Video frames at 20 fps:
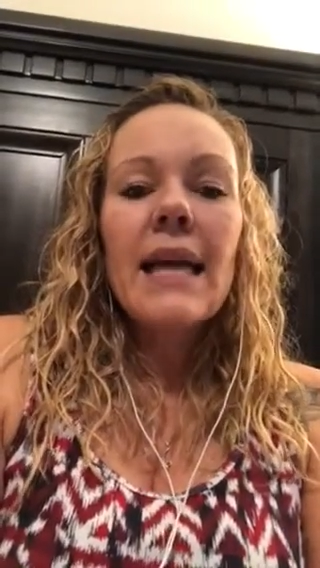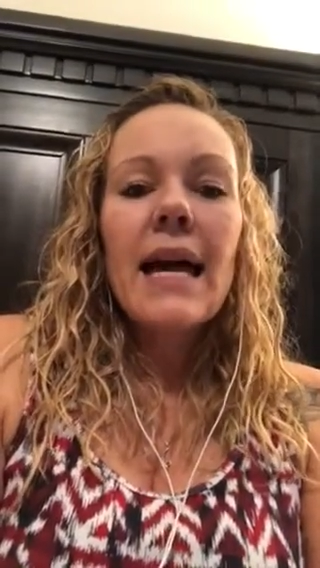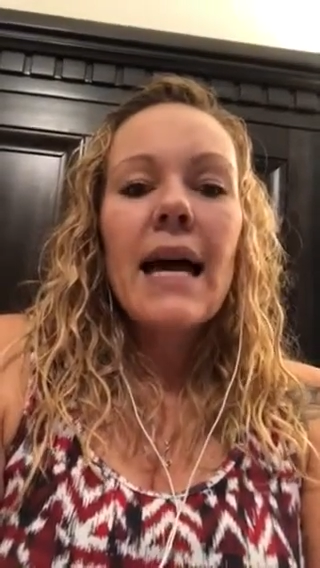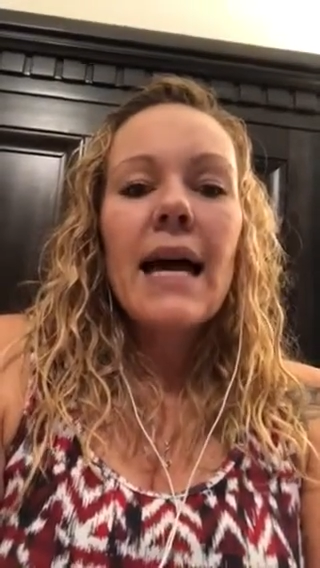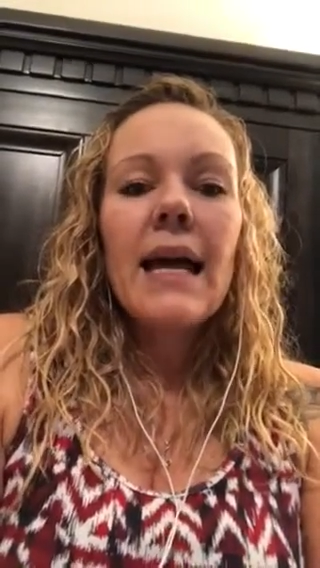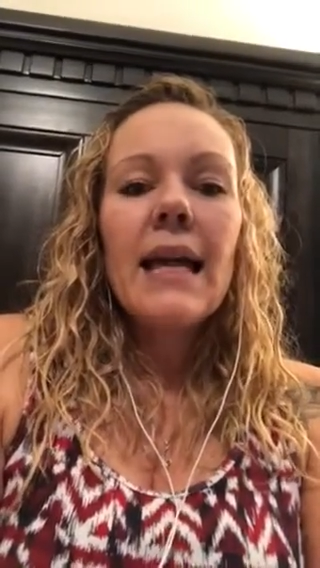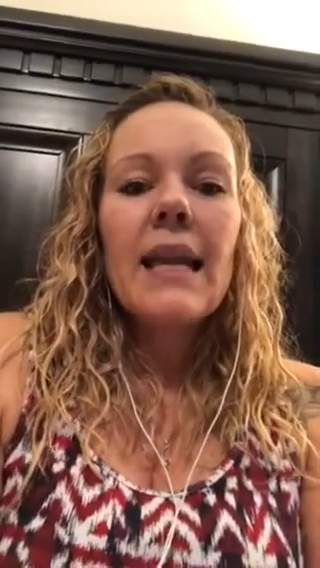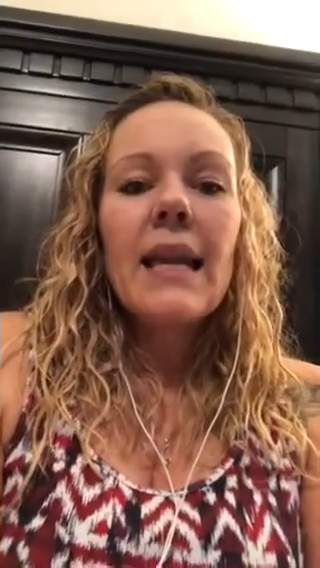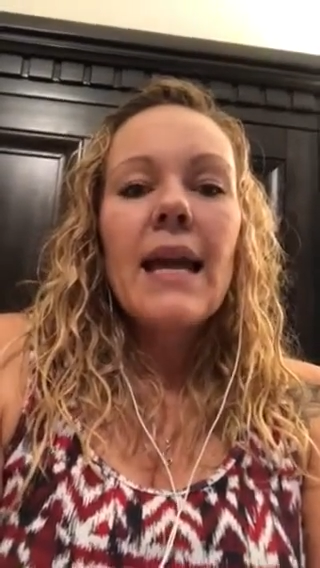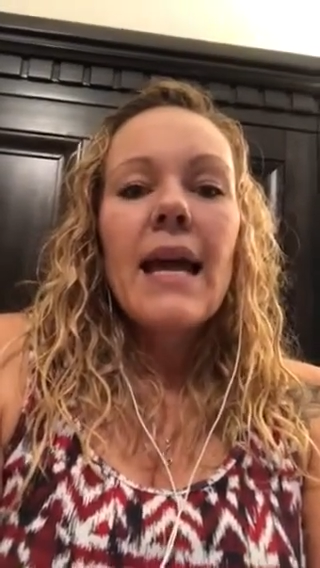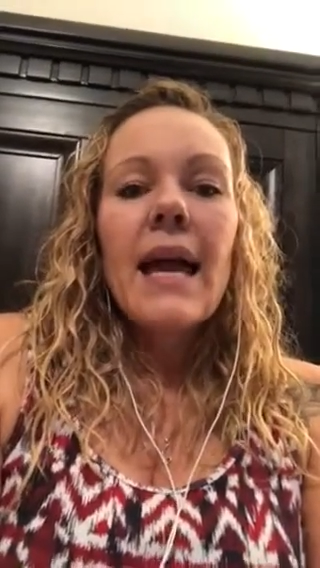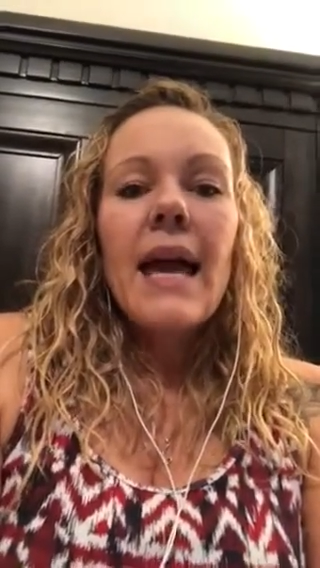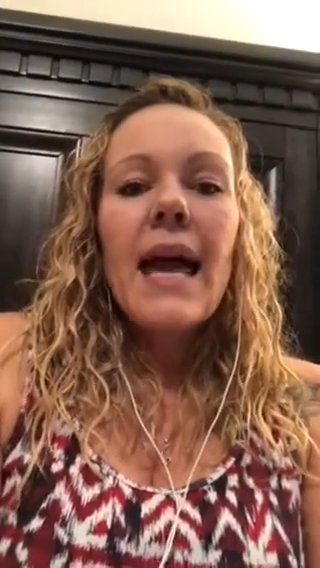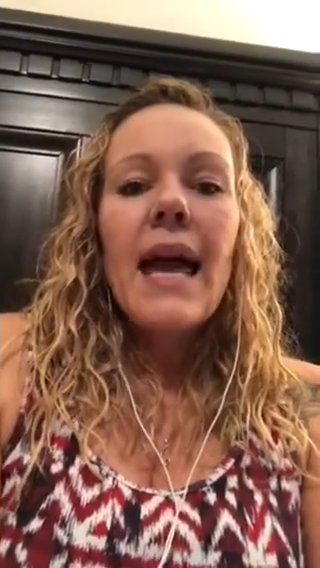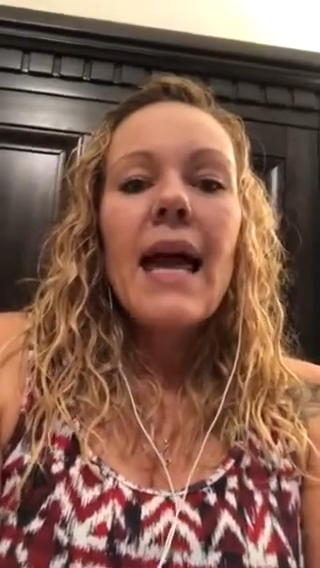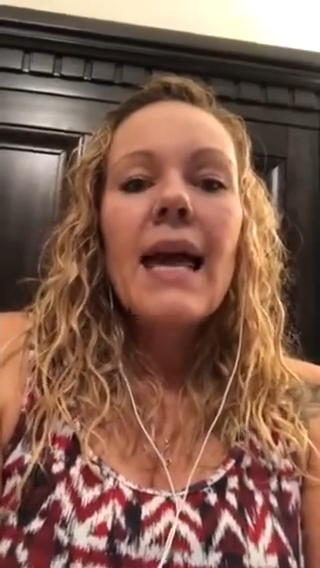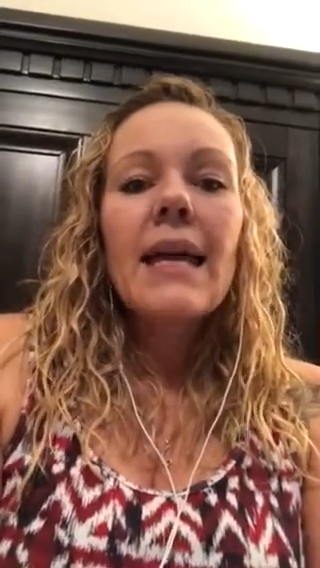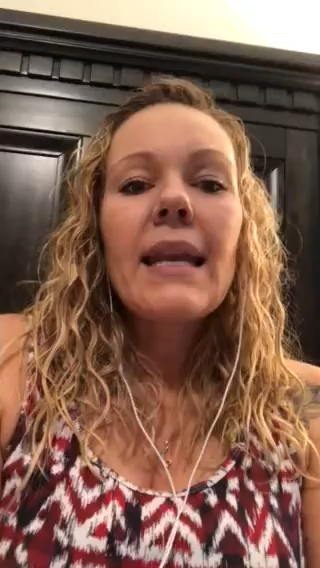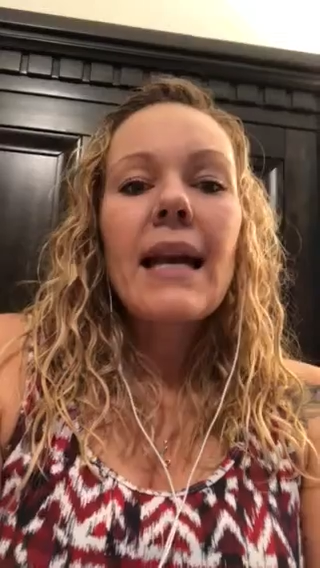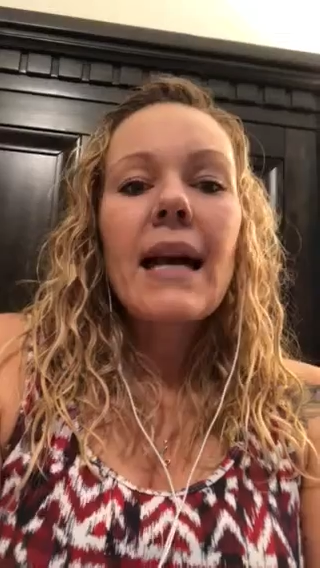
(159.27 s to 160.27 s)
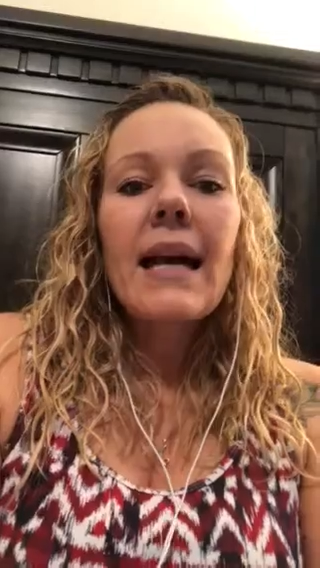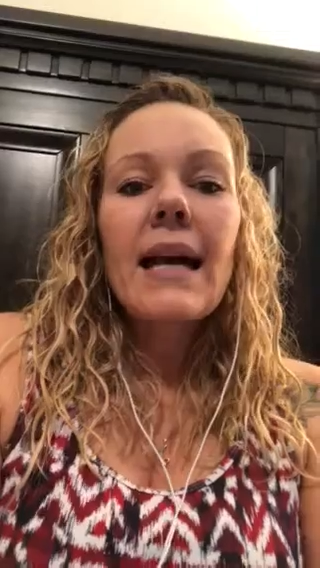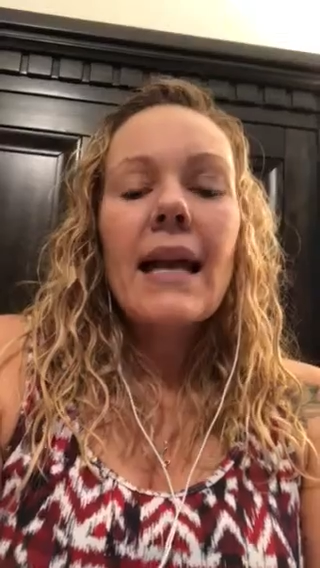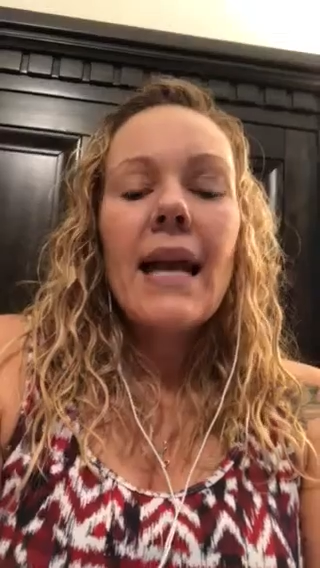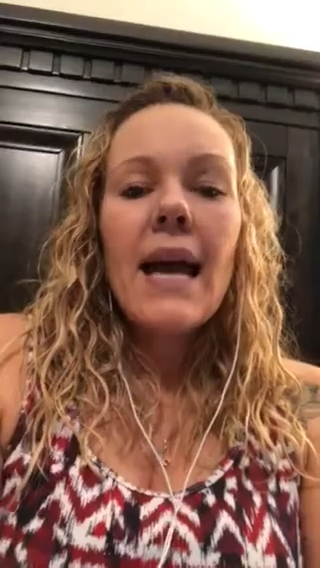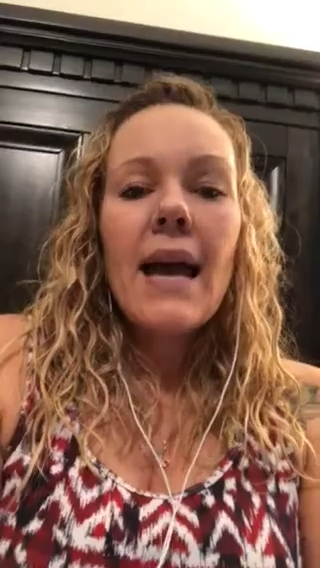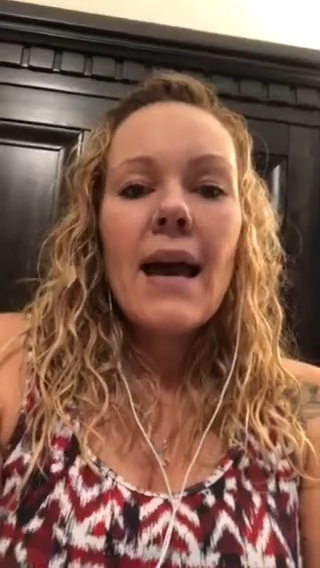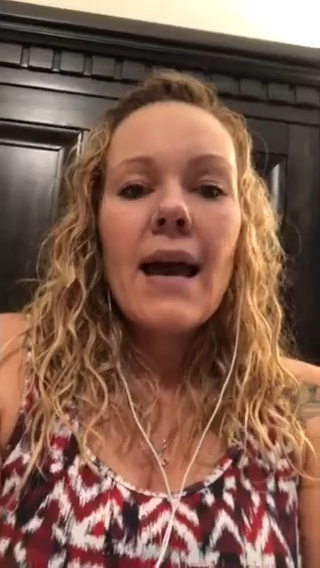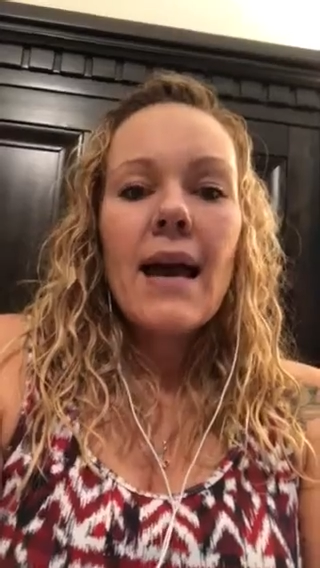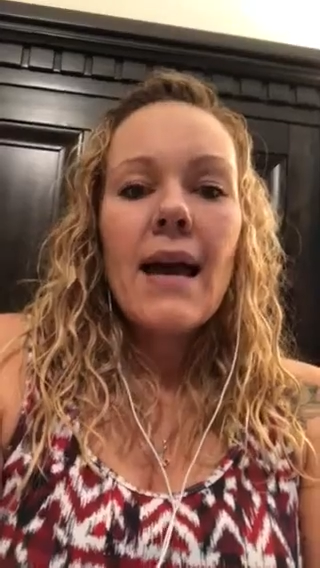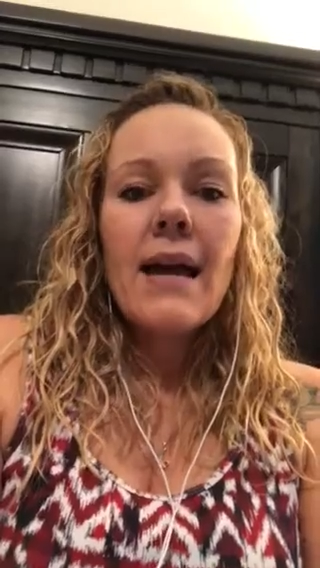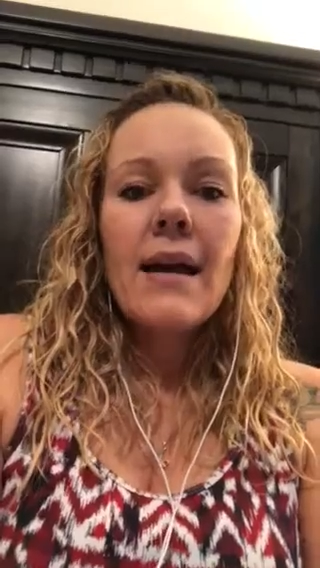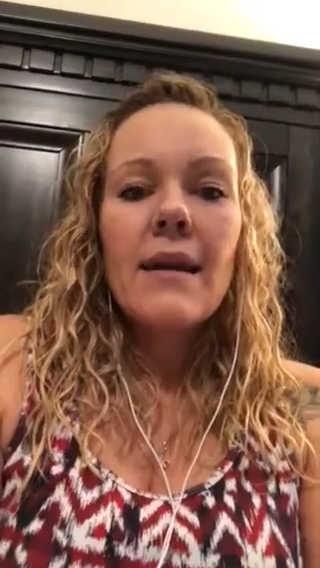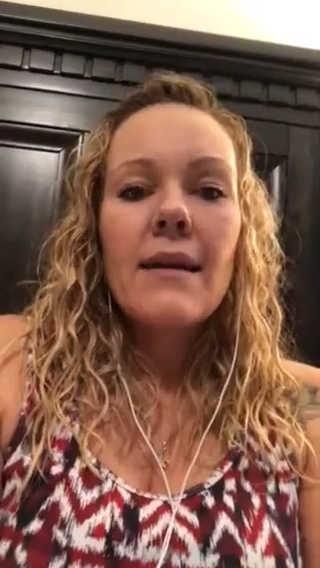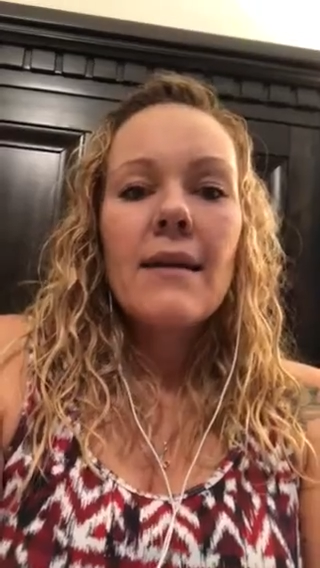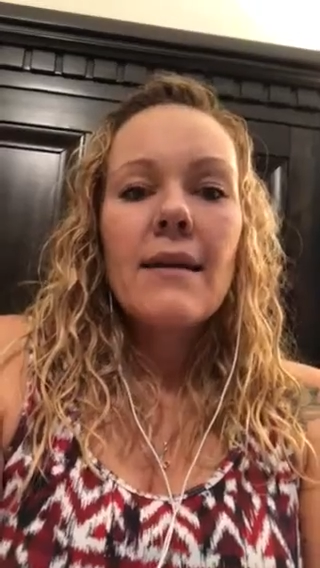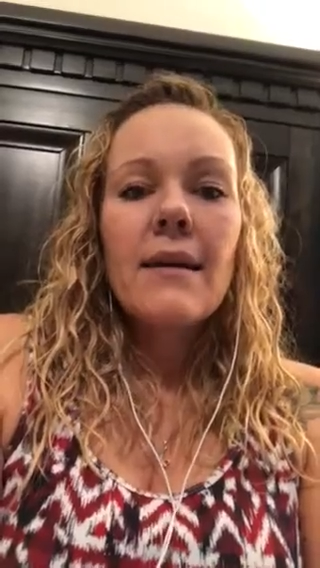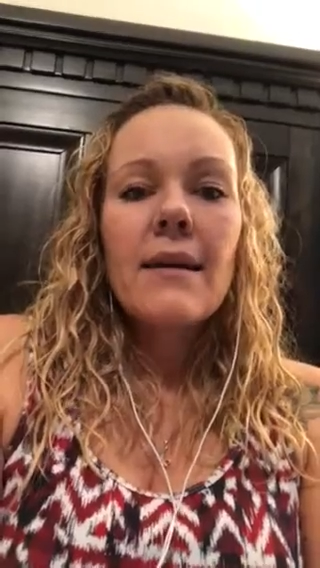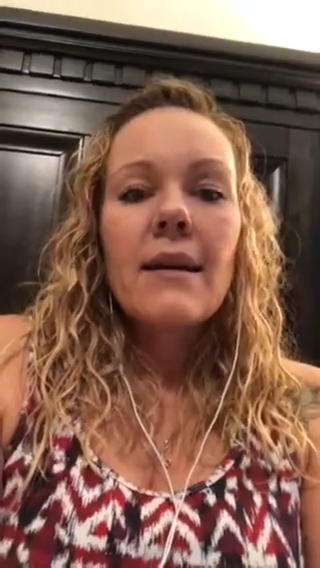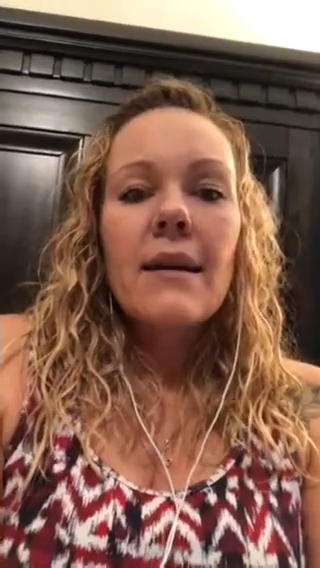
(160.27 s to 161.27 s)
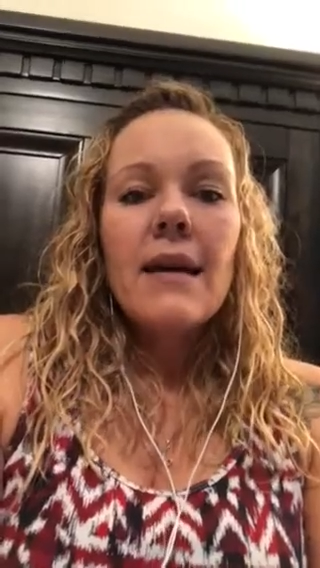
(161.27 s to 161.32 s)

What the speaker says: that had I had